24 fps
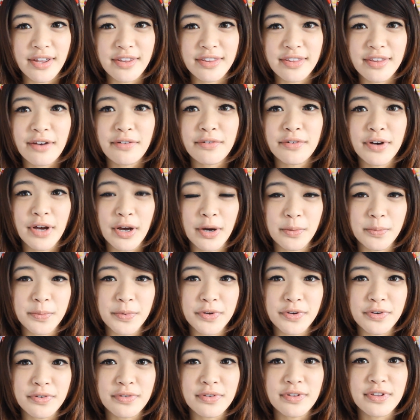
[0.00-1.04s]
and that will help
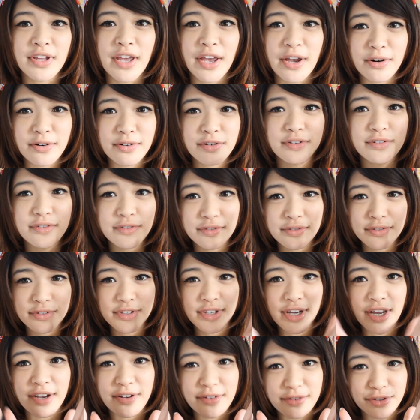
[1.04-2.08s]
you narrow
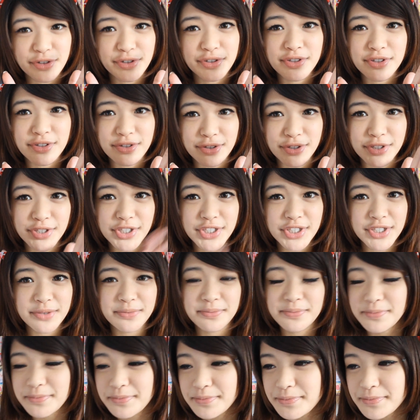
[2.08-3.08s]
down your search.